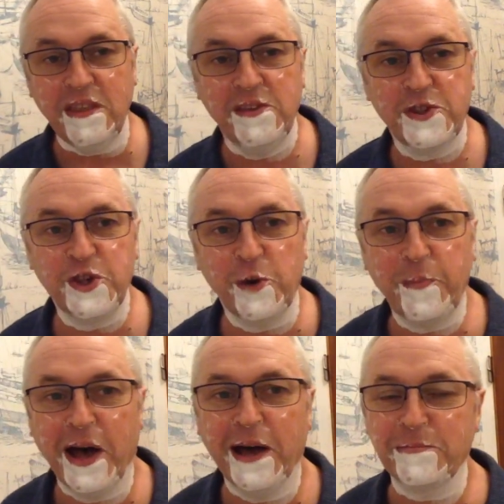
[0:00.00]
So
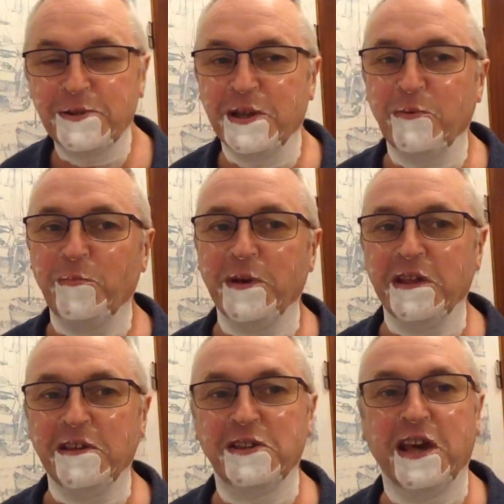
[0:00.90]
perhaps there would be
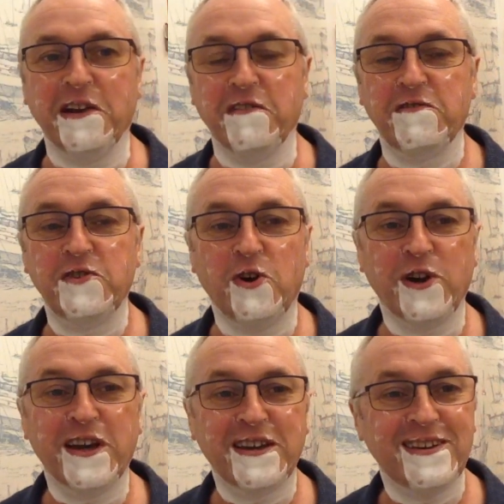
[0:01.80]
the scent of
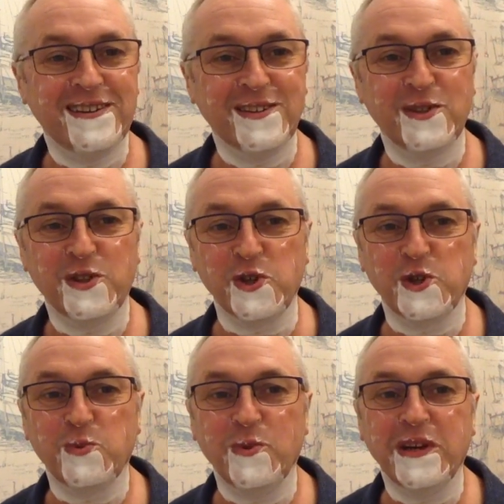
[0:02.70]
tonic, the
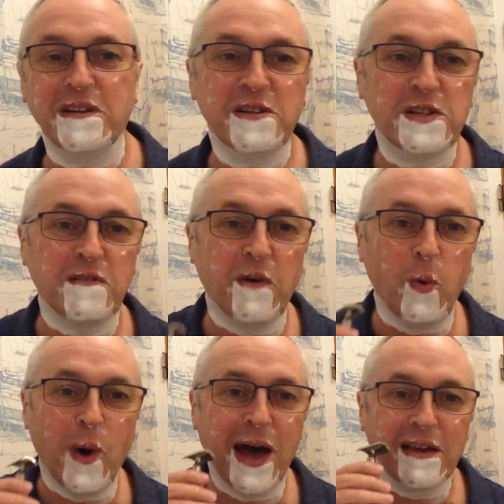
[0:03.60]
sweetness of a
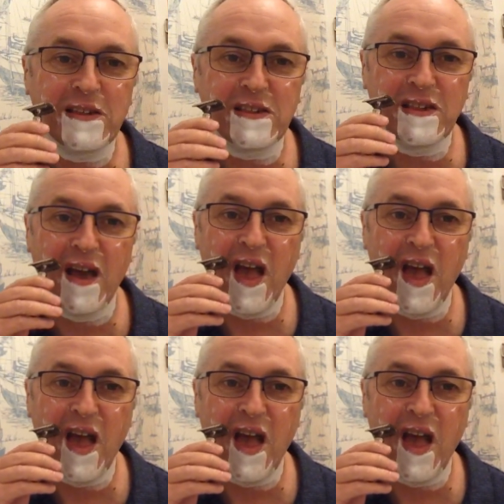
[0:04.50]
wax.